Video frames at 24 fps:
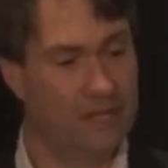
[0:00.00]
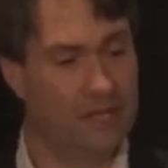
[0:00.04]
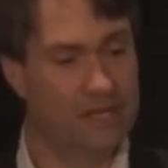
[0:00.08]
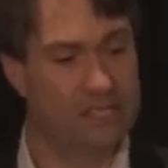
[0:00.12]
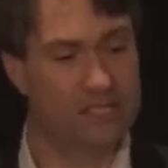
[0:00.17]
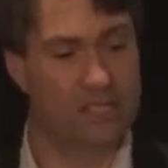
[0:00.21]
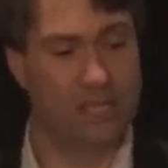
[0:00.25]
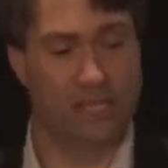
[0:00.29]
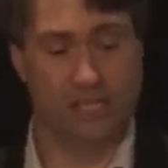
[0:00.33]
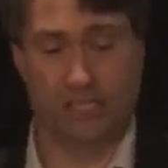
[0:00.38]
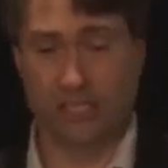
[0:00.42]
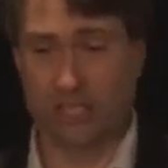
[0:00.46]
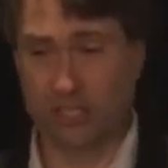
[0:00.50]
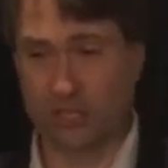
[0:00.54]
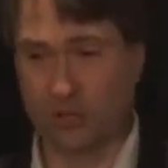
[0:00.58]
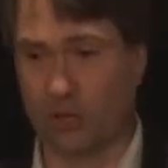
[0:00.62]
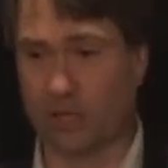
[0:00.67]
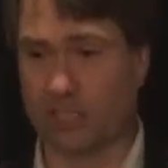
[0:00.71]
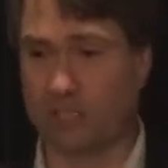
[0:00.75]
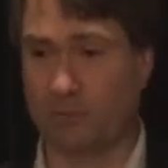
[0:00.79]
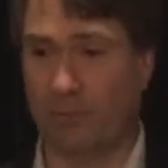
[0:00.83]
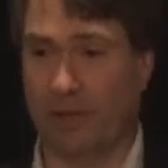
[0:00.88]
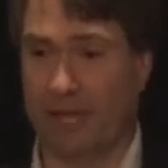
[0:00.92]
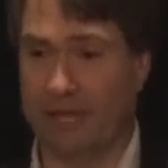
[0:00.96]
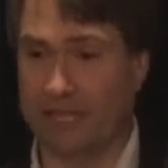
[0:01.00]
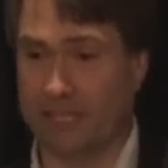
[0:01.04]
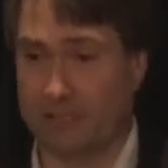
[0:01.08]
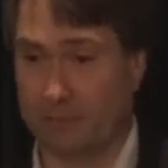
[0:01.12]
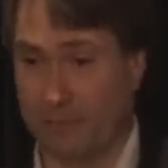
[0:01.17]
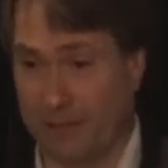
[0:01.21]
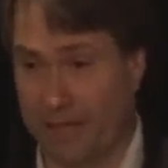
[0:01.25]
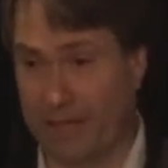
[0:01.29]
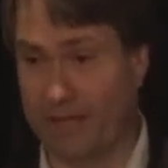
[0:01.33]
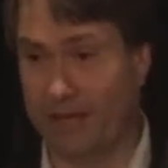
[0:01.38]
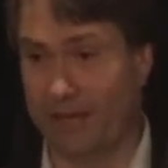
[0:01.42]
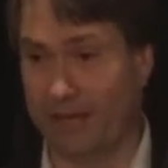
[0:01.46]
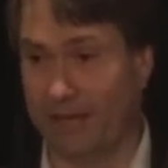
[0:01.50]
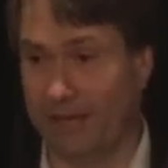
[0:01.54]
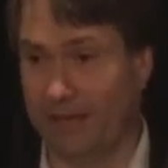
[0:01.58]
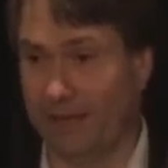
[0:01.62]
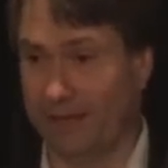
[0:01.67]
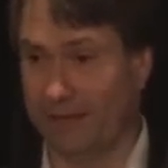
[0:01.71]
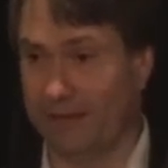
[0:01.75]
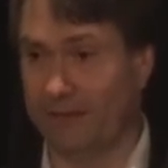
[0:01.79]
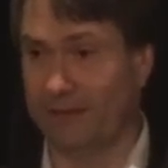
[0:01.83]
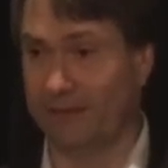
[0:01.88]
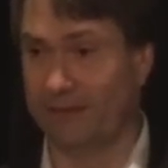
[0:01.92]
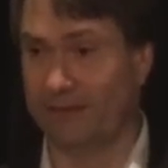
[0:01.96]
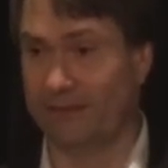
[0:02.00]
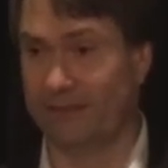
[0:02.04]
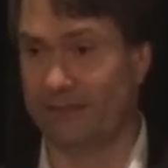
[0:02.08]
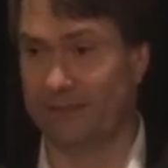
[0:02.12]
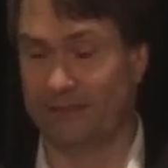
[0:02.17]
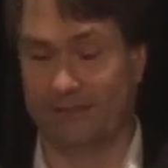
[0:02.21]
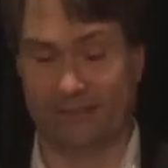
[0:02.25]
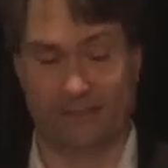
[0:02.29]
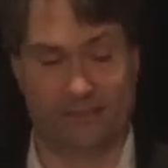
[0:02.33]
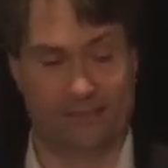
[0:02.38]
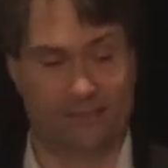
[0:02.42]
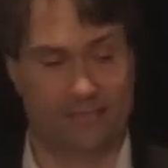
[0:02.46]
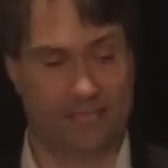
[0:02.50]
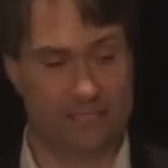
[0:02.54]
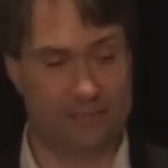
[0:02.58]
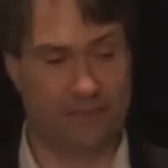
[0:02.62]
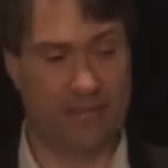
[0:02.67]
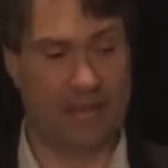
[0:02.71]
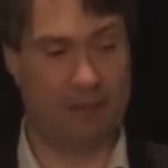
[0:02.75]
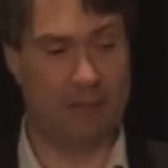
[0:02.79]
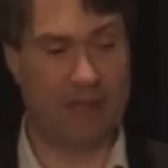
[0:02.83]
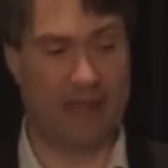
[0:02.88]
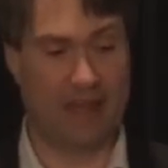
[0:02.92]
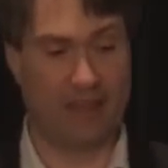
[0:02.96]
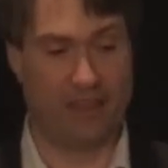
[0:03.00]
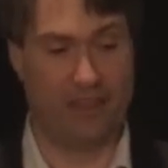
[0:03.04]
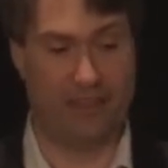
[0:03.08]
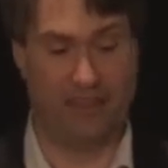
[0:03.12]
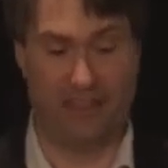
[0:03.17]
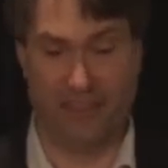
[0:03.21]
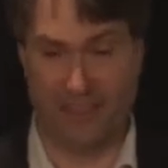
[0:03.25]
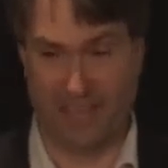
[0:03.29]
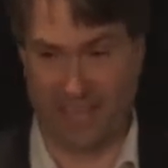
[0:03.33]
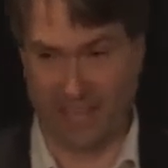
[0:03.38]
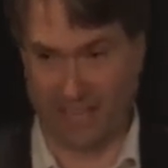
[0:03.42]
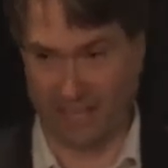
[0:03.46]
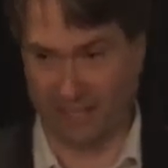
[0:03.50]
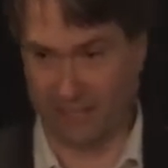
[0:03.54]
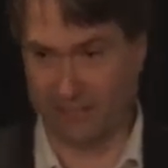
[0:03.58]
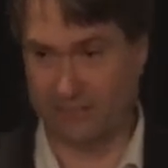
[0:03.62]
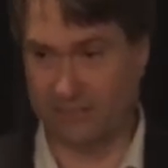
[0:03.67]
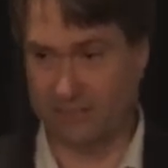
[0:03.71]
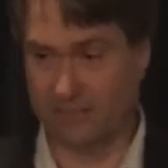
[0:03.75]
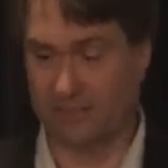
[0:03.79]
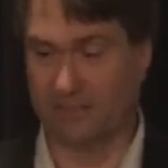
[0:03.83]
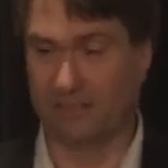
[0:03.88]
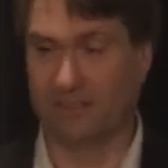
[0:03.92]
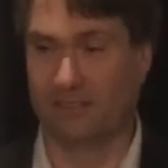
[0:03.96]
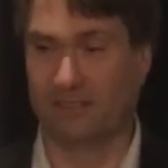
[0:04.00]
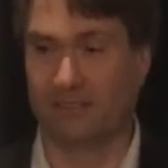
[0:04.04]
So let's just call a spade here. Let's forget about things.